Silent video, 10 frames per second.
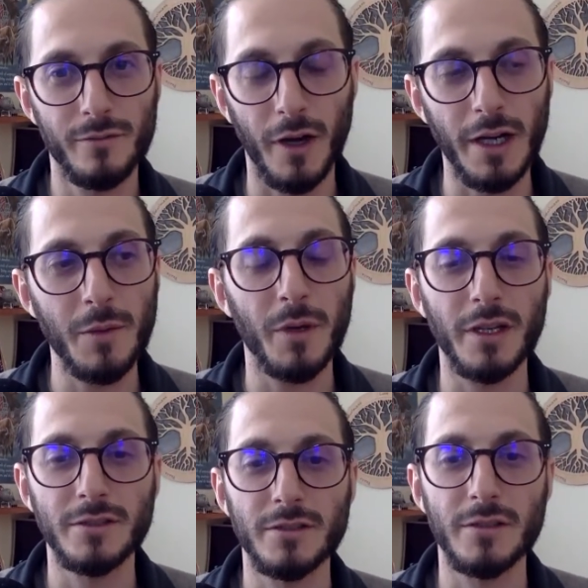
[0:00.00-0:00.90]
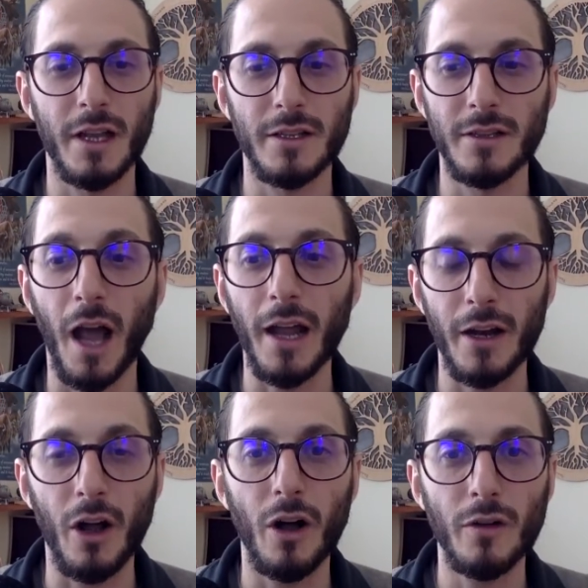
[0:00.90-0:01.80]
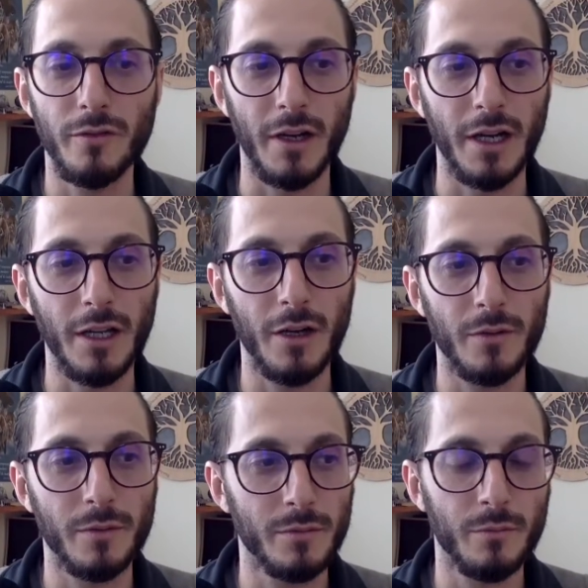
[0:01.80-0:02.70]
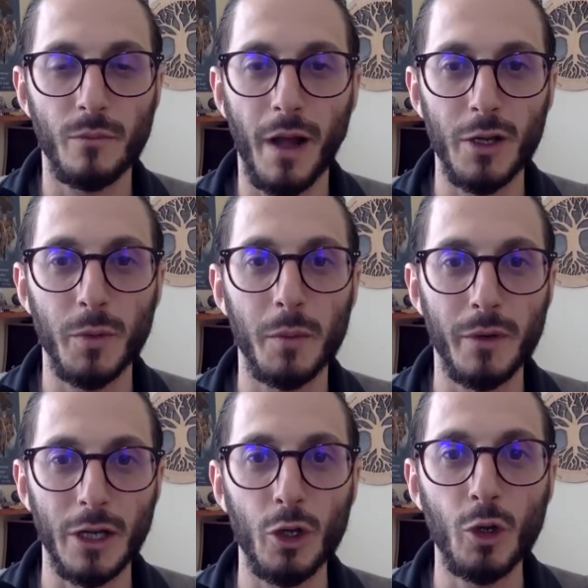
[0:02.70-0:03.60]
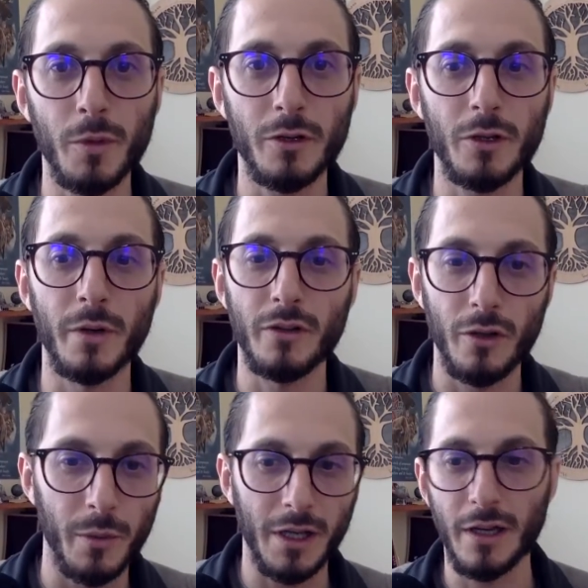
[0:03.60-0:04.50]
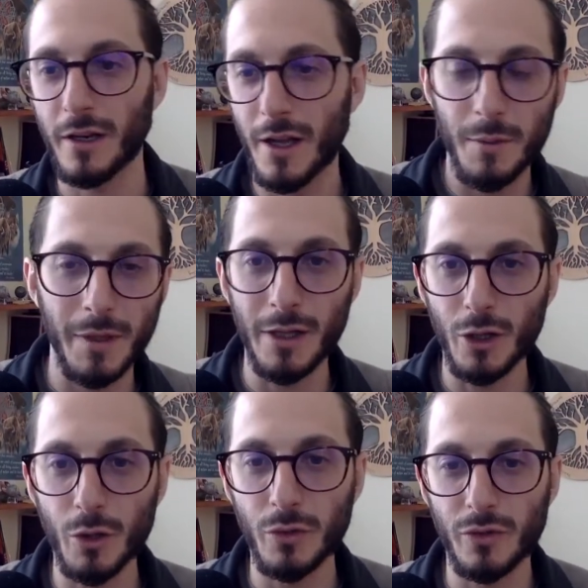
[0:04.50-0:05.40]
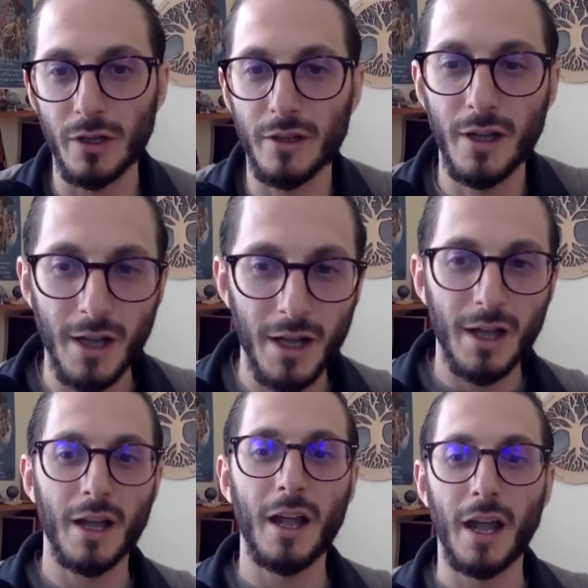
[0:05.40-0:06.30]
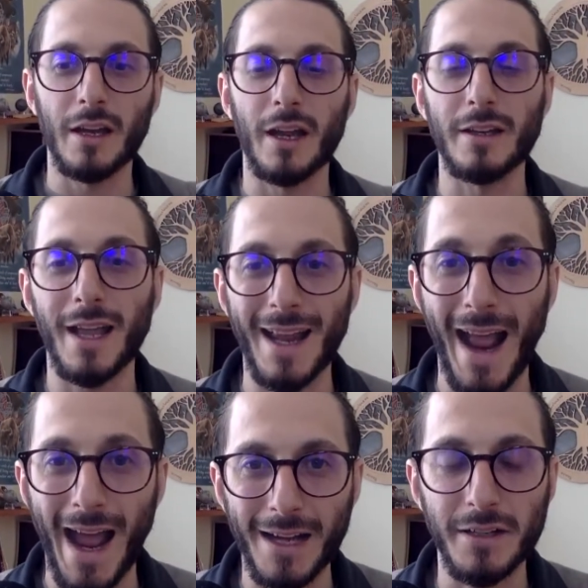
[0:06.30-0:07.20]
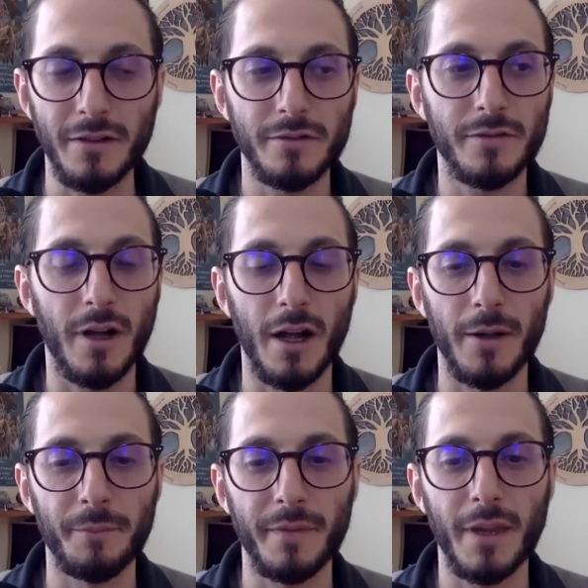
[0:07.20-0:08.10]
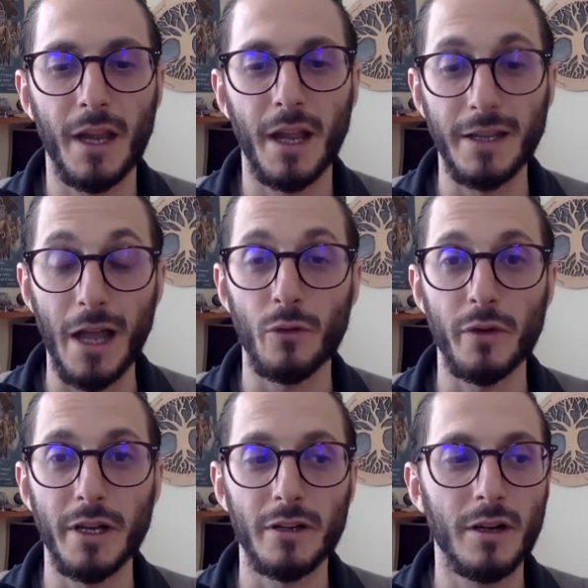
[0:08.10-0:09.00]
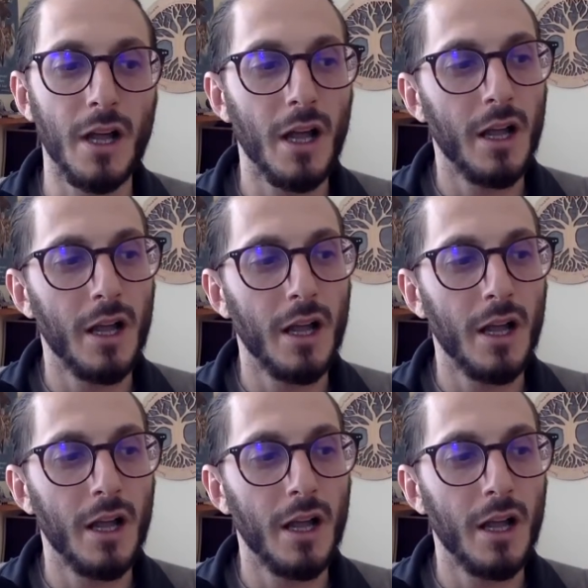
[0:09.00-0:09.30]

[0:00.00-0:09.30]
funny, but it's not at all funny. Might as well bring humor to it so we can be loose and get active, and get real.